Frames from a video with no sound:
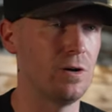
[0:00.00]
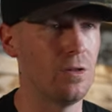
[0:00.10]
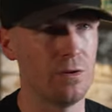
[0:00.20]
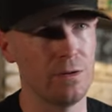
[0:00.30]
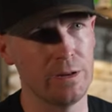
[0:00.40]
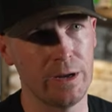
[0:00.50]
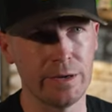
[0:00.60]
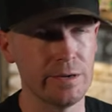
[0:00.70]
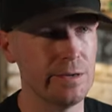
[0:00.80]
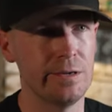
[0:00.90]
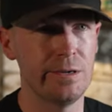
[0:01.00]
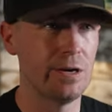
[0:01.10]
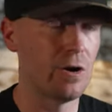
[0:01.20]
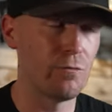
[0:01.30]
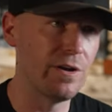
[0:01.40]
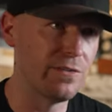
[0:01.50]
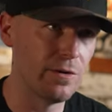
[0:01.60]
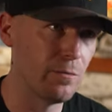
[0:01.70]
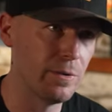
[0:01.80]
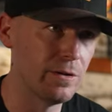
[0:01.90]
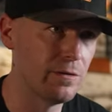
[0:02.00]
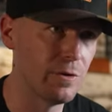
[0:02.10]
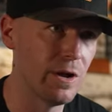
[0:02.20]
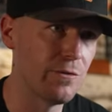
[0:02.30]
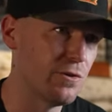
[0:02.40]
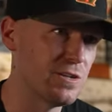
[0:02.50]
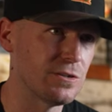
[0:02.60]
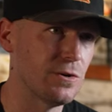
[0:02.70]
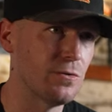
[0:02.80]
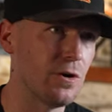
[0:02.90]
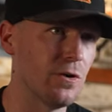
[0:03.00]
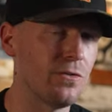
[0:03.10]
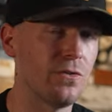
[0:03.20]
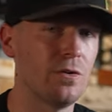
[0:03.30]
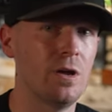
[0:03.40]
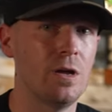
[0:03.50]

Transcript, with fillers: other than like a race helmet when I was racing go-karts,